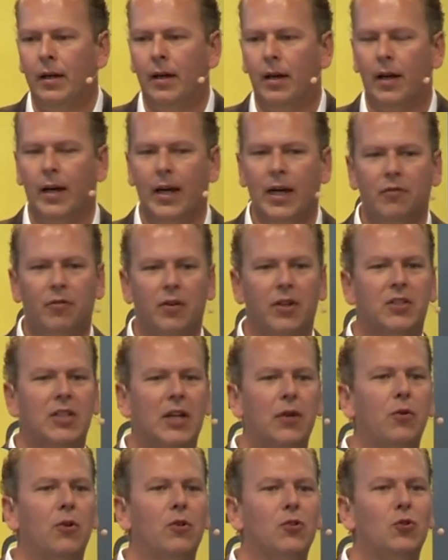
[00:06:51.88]
Again, for the
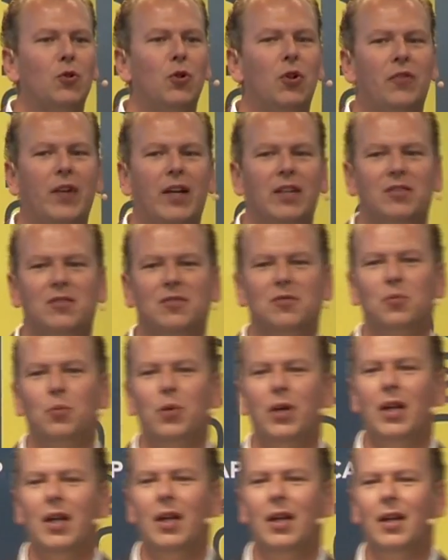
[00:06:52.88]
steering control test,
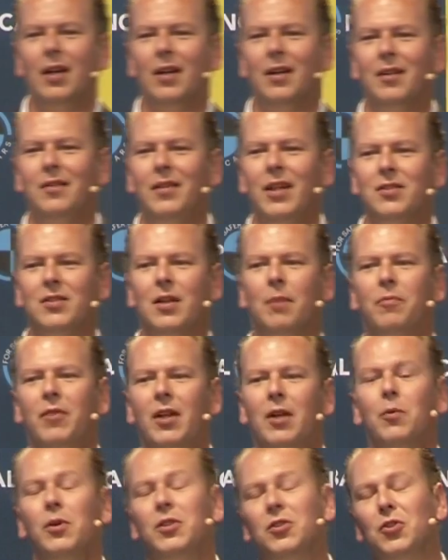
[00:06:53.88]
we did
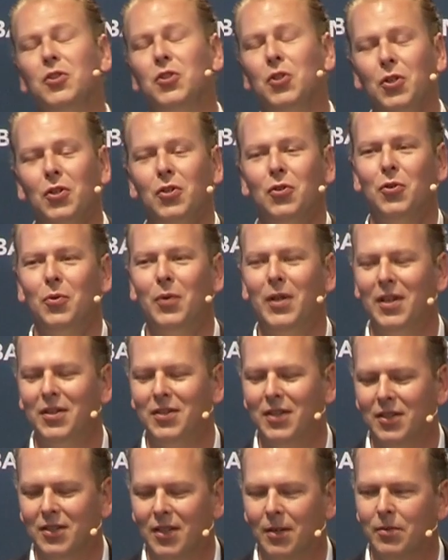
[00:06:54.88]
something which you shouldn't do with these
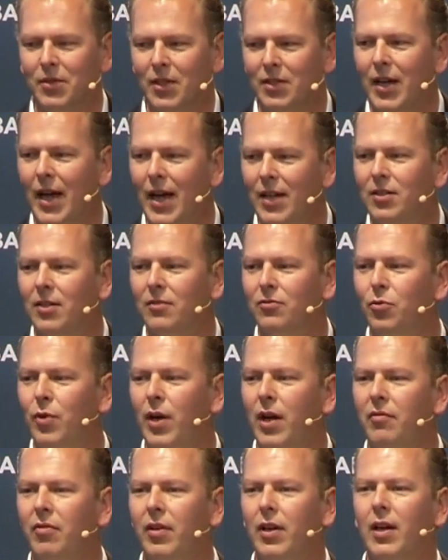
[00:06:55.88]
systems, is hands-off
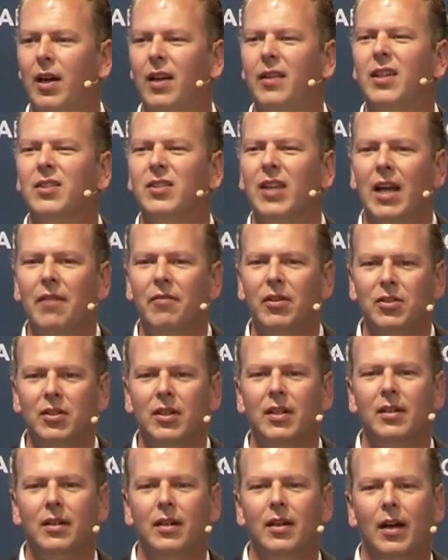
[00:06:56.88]
driving. And this gave us
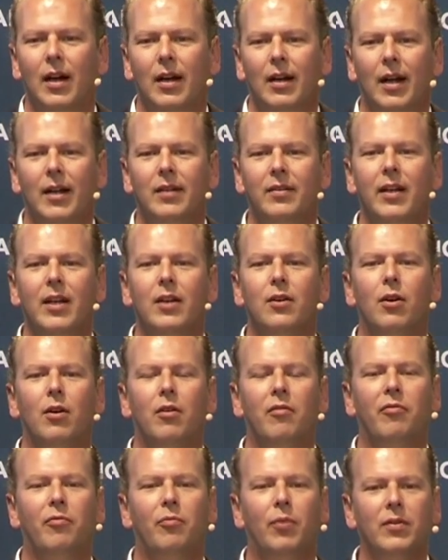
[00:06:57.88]
an idea
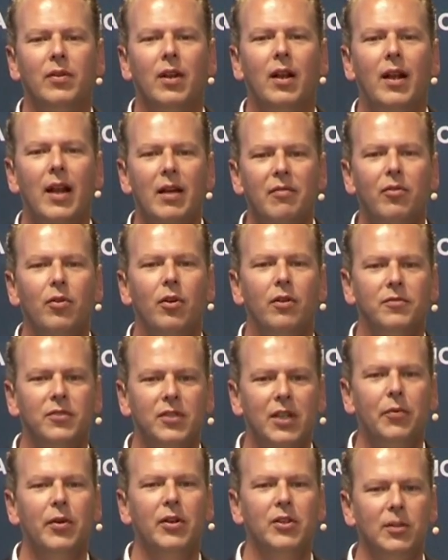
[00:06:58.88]
of what the level of
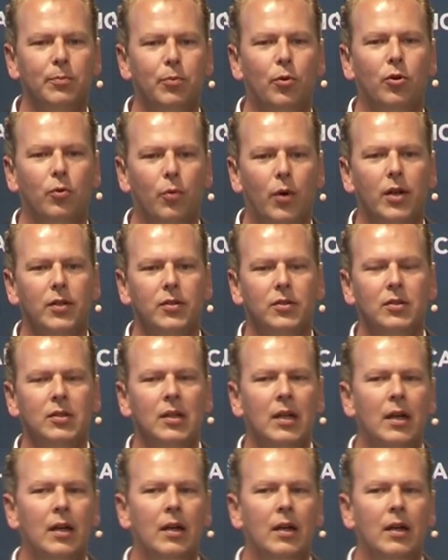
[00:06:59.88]
steering support was.